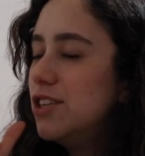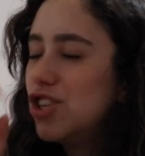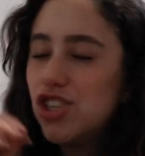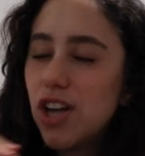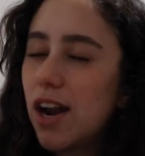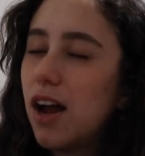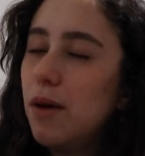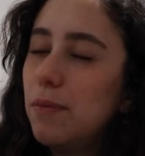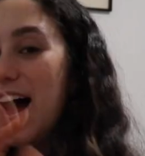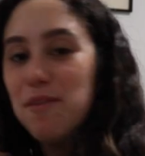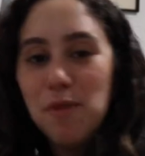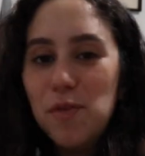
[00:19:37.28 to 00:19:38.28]
just shut up.
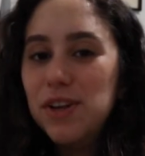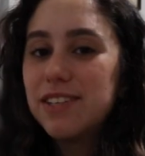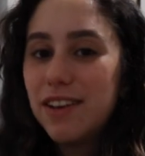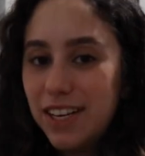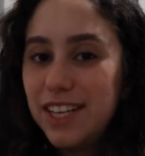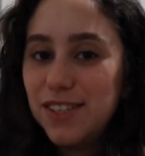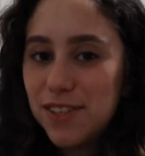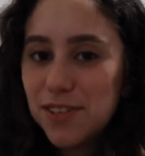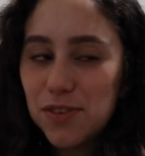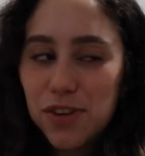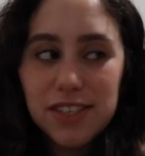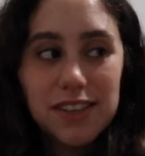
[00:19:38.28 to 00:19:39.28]
I'm always on Insta
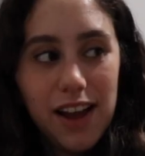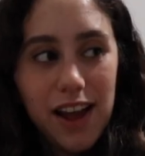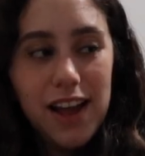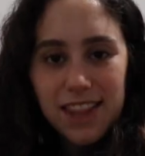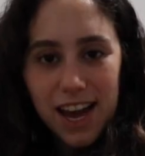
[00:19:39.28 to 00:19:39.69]
stories, okay?